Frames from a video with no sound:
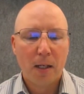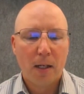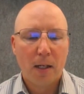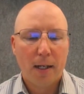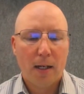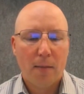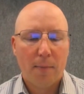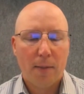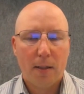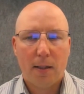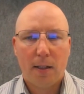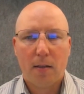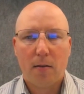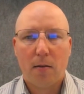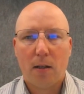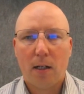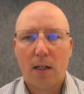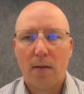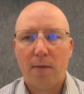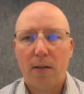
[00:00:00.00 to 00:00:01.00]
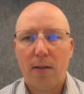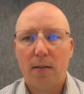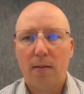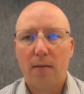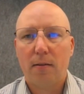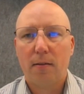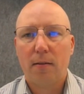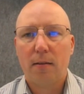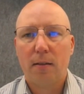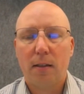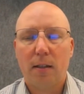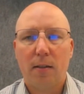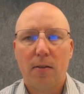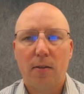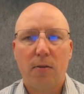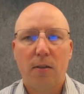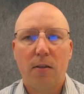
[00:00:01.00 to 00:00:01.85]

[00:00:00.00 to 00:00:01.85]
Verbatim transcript: I think a lot of this in the industry